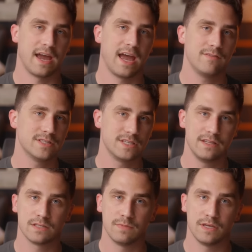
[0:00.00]
I haven't seen
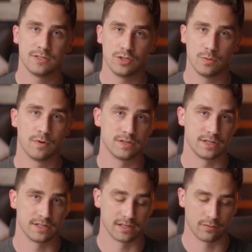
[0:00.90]
this be super
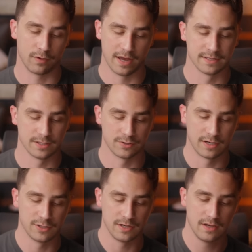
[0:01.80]
successful as a
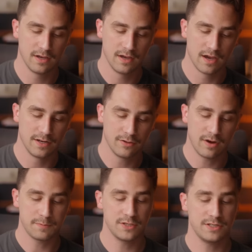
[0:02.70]
strategy. Another
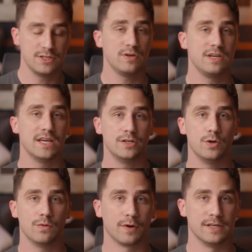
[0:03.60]
option is you could get a
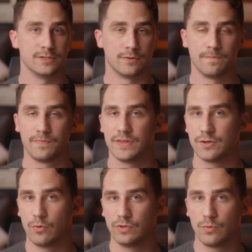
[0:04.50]
new appraisal. This
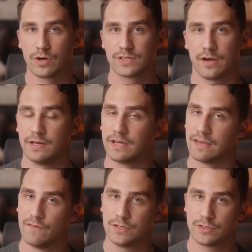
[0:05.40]
only works on a
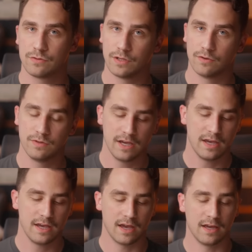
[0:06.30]
conventional loan,
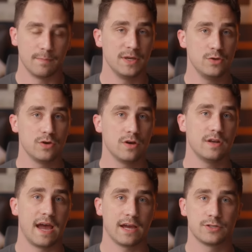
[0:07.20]
uh, but you
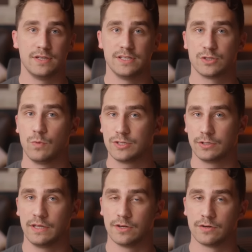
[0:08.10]
could actually switch
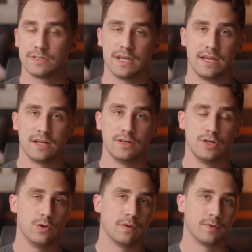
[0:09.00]
lenders and get a
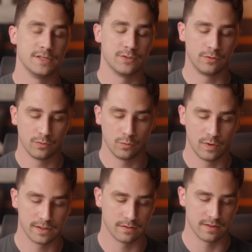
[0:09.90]
new appraisal
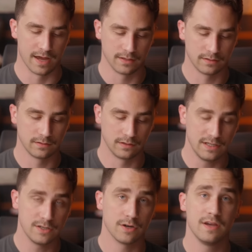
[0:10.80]
with that
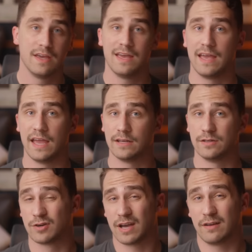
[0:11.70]
lender and
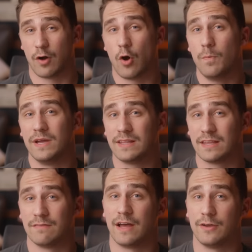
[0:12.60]
you're kind of hoping
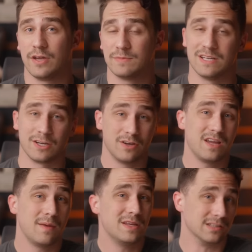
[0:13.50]
that the value comes in. It could
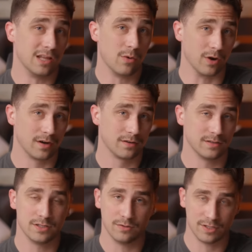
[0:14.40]
come in lower,
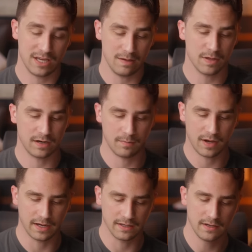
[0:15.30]
so just keep that in
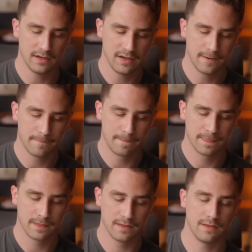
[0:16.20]
mind.
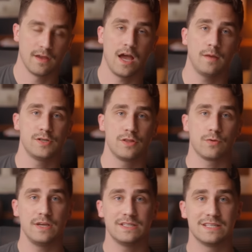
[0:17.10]
Option
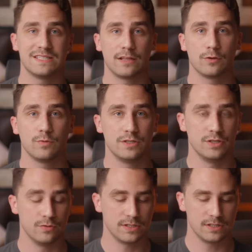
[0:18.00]
three is the seller
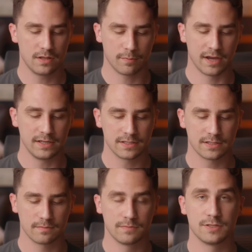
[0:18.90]
reduces the
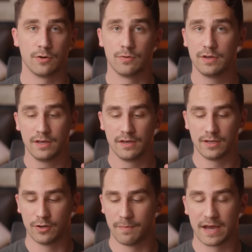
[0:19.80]
price. So,
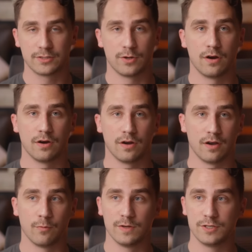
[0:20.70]
you know, back to our
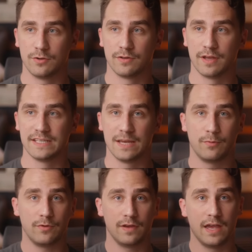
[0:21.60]
original
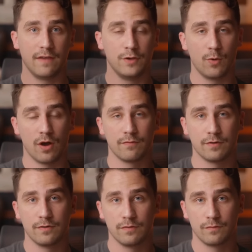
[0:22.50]
example, if you
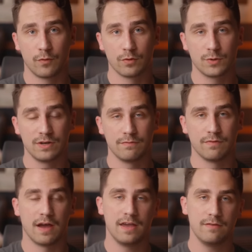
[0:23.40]
offered
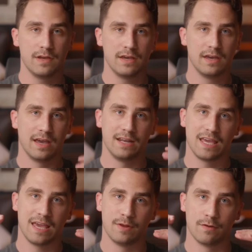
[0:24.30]
425 and it
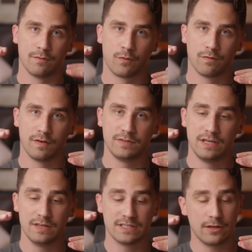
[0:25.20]
came in at
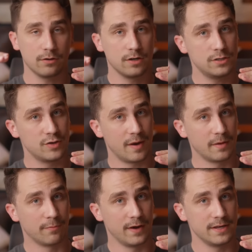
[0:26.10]
415, the seller could drop
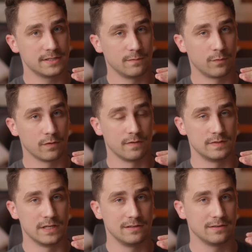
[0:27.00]
the price to
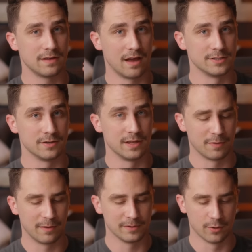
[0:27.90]
415. Odds are they
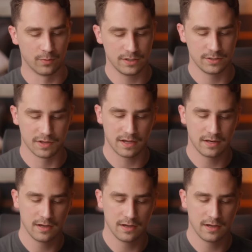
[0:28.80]
probably don't want to do that.